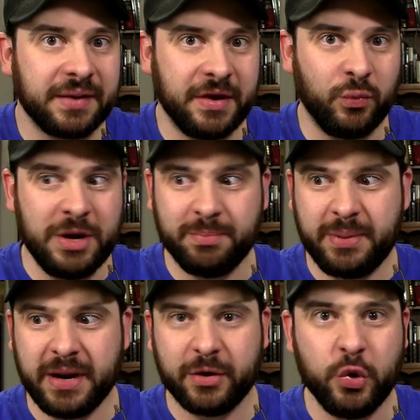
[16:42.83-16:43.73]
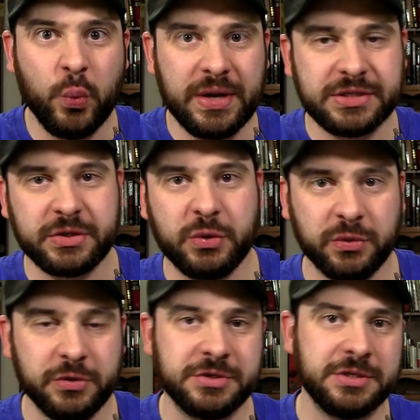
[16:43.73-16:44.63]
that we pick who wins and who
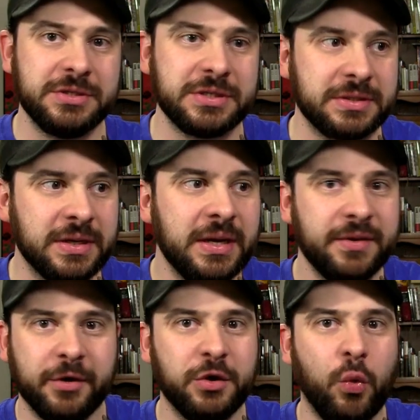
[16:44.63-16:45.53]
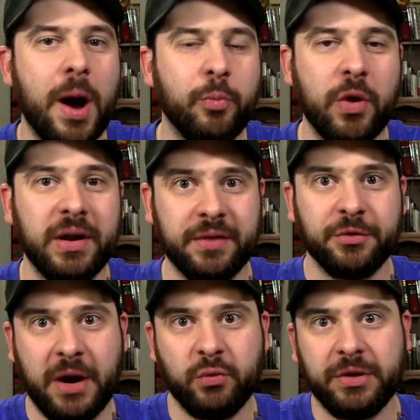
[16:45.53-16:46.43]
loses, and they're cooperating and they're
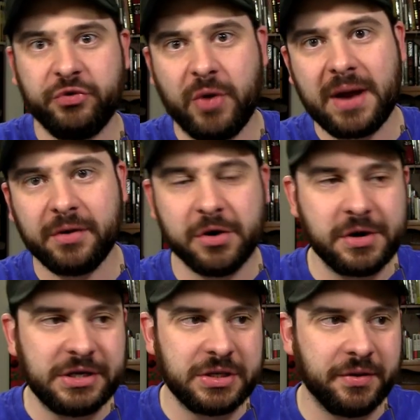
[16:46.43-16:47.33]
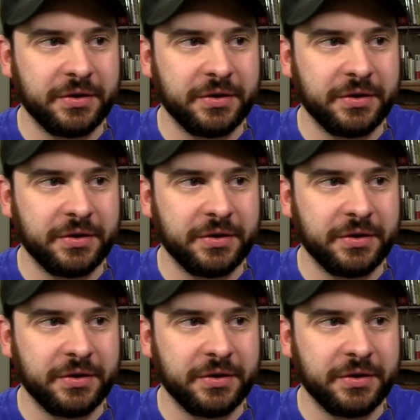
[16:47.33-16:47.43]
not really trying to hurt each other.